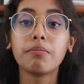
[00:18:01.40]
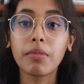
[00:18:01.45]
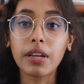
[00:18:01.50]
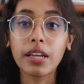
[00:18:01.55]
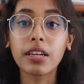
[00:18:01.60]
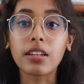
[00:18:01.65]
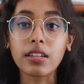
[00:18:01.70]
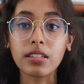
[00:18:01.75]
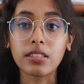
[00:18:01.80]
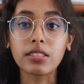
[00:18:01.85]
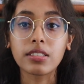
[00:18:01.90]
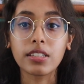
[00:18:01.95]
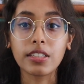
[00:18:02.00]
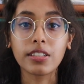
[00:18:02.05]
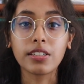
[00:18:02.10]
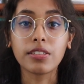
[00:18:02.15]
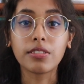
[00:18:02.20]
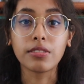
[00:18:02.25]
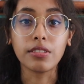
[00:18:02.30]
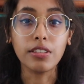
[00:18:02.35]
made us
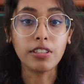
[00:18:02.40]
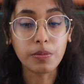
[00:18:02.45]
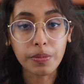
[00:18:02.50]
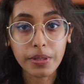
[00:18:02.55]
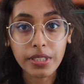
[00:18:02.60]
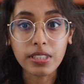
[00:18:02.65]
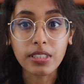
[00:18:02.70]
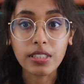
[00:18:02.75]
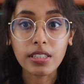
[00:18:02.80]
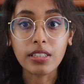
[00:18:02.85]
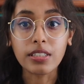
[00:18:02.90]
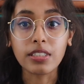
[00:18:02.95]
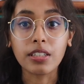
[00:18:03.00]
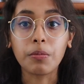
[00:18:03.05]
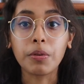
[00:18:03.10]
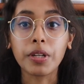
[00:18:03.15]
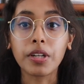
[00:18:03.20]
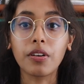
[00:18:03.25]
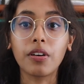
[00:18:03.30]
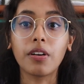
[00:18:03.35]
into the species
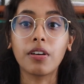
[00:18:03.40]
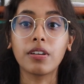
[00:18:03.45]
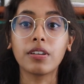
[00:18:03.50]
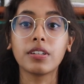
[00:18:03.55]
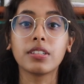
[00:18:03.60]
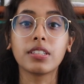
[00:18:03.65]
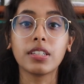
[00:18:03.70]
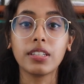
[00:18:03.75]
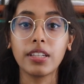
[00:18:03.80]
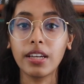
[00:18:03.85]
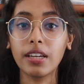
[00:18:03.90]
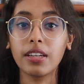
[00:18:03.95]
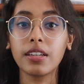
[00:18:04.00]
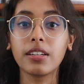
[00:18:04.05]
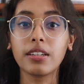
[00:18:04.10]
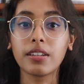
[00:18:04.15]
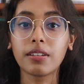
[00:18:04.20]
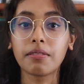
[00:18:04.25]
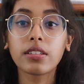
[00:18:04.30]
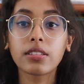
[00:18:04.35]
that we are
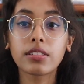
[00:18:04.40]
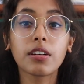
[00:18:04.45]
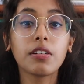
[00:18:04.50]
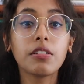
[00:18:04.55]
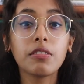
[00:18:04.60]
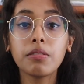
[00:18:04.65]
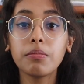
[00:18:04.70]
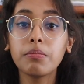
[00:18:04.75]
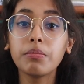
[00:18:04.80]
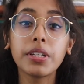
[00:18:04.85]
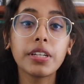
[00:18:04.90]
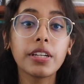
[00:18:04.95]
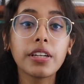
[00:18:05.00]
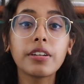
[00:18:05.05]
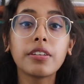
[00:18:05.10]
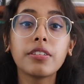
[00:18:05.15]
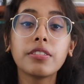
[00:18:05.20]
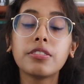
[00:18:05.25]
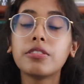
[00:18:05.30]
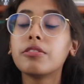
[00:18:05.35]
today. So meat
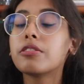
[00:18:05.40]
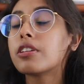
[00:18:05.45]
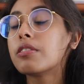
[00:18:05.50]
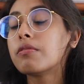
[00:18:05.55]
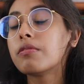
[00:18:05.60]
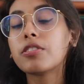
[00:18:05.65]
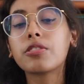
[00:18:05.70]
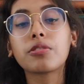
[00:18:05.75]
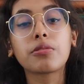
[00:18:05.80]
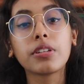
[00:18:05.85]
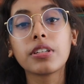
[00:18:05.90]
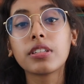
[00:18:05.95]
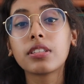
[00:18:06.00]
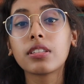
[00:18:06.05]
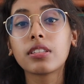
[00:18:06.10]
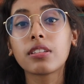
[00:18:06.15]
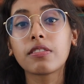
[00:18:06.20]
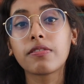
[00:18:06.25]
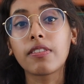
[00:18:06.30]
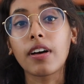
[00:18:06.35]
eaters, you can rejoice
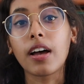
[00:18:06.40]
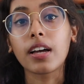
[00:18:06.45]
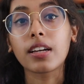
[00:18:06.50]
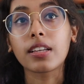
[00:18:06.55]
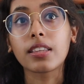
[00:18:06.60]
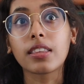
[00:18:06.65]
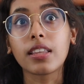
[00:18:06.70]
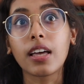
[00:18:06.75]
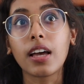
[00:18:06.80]
in the fact